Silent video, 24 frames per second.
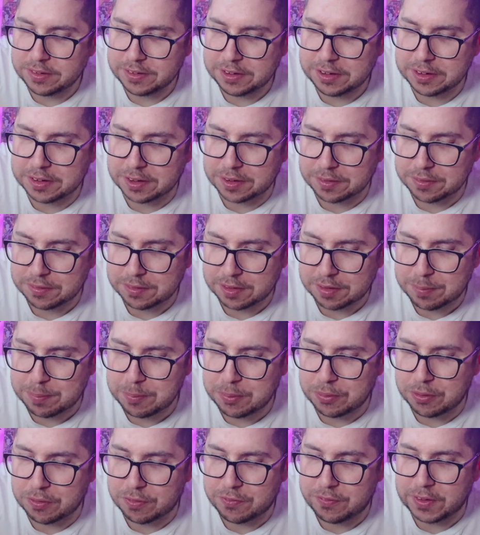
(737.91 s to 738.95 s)
You know, there's
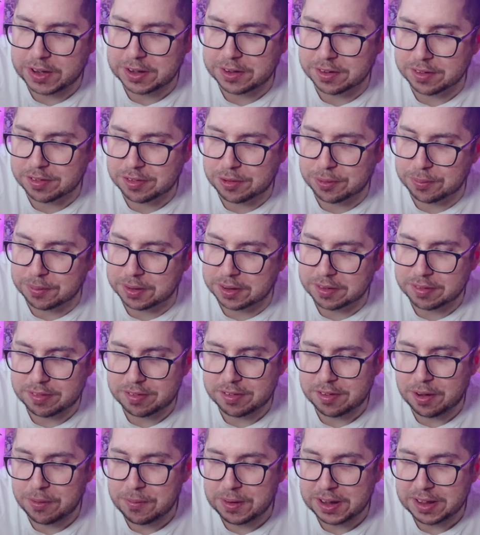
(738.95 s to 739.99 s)
more thickness to it.
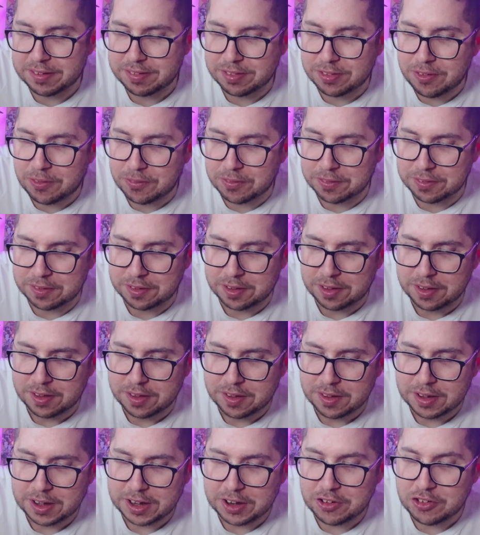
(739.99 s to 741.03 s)
So
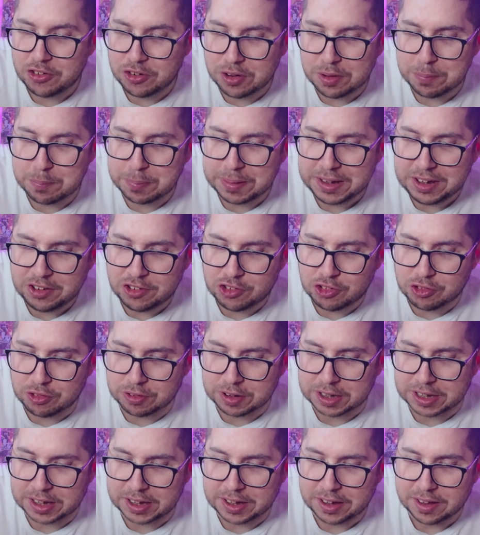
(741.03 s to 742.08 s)
it shouldn't be
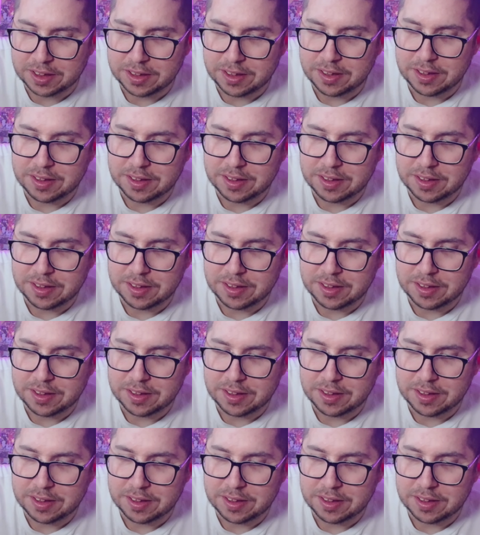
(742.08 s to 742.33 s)
stringy.